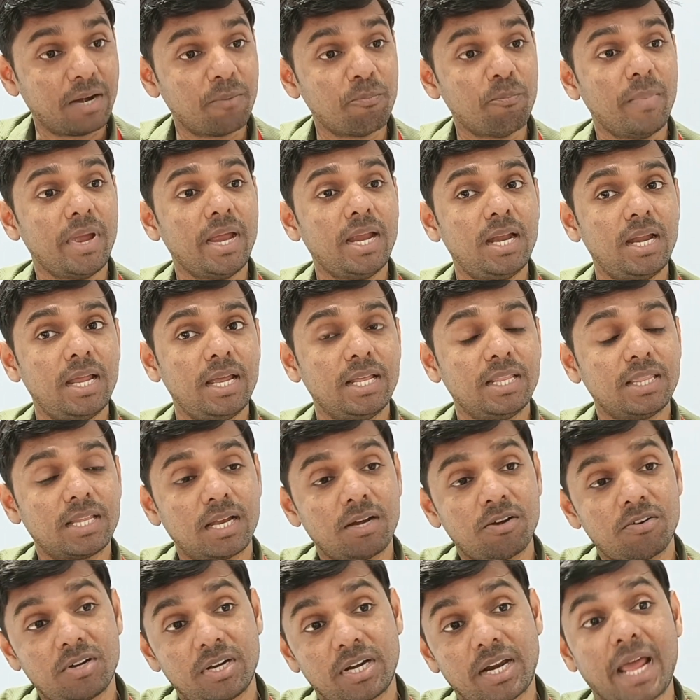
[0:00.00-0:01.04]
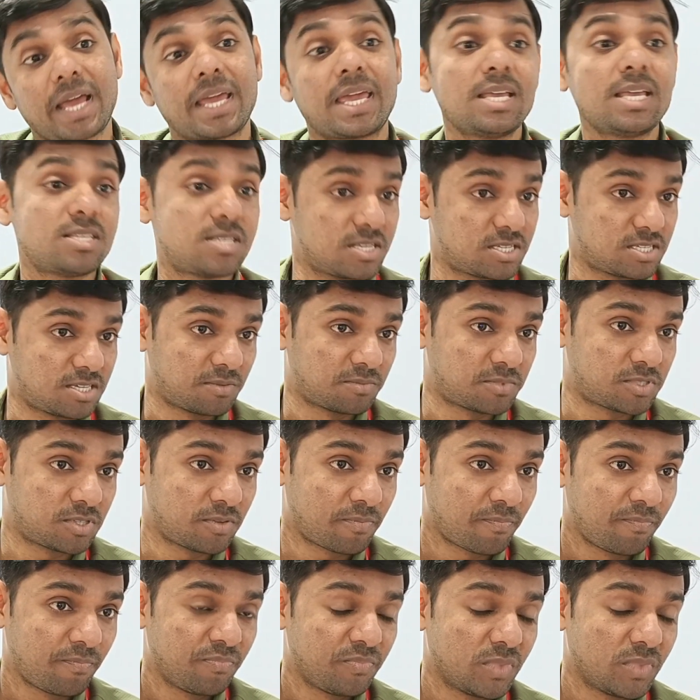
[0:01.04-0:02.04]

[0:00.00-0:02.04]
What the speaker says: mainly in the tracking systems.